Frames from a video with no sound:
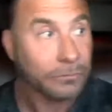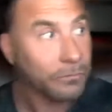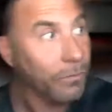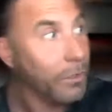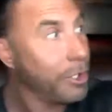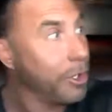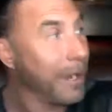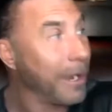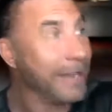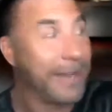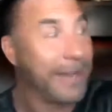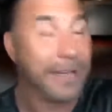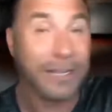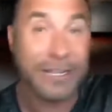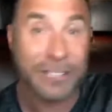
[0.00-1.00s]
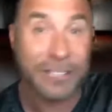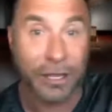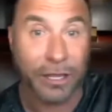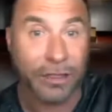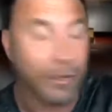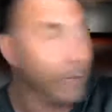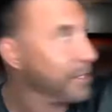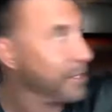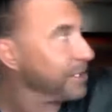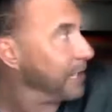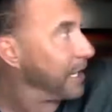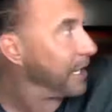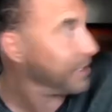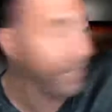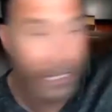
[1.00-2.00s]
Your identity is like a
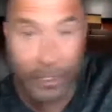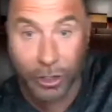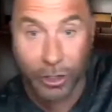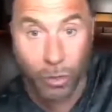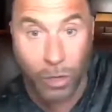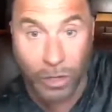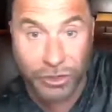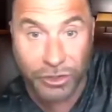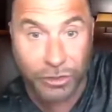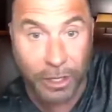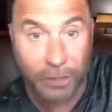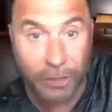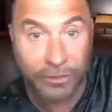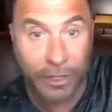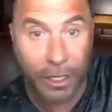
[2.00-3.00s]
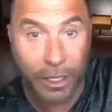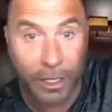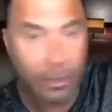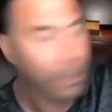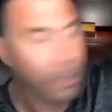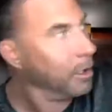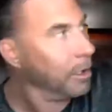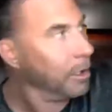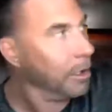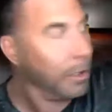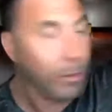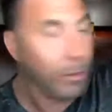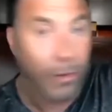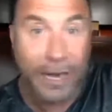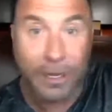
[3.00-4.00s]
thermostat sitting on the wall. It's right over there.
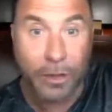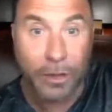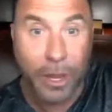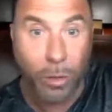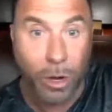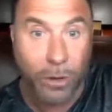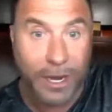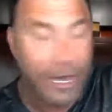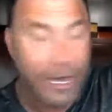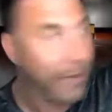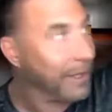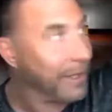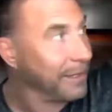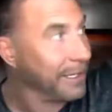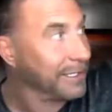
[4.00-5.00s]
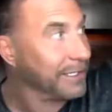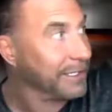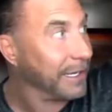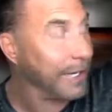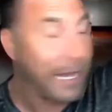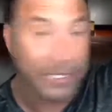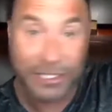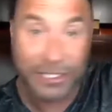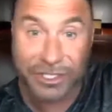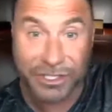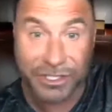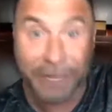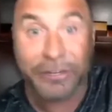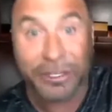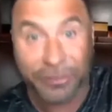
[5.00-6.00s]
Right on that wall right now, that thing is set at actually
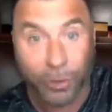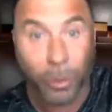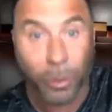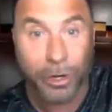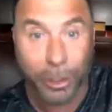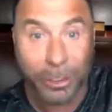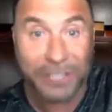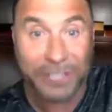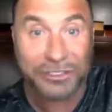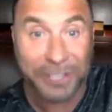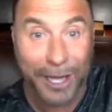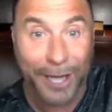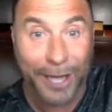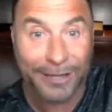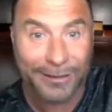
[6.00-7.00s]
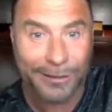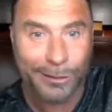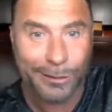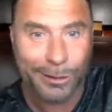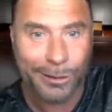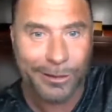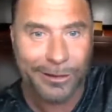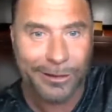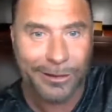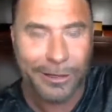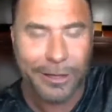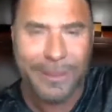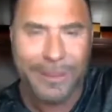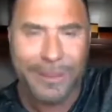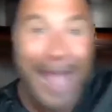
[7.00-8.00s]
74 degrees today.
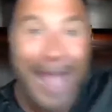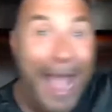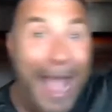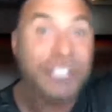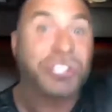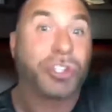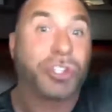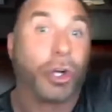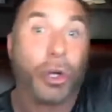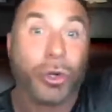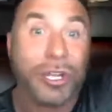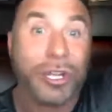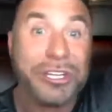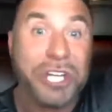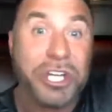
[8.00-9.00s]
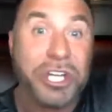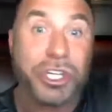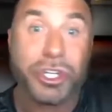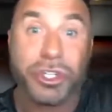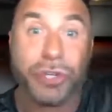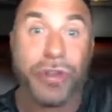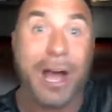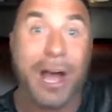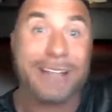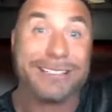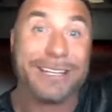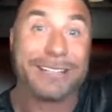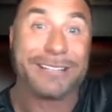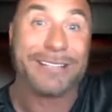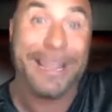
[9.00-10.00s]
The external conditions do not
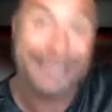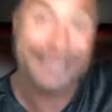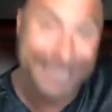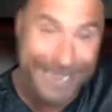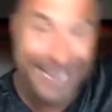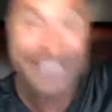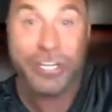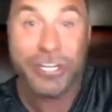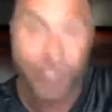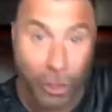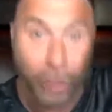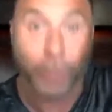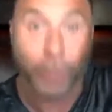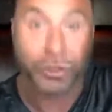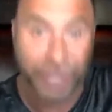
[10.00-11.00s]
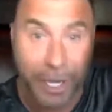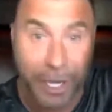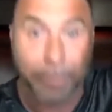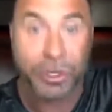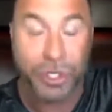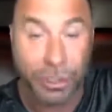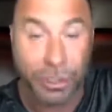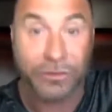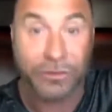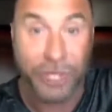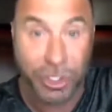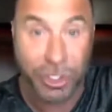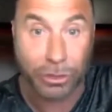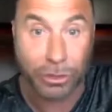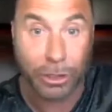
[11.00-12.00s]
dictate the internal temperature of
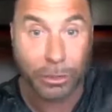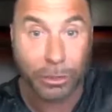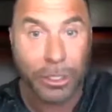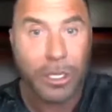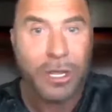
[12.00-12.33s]
this room.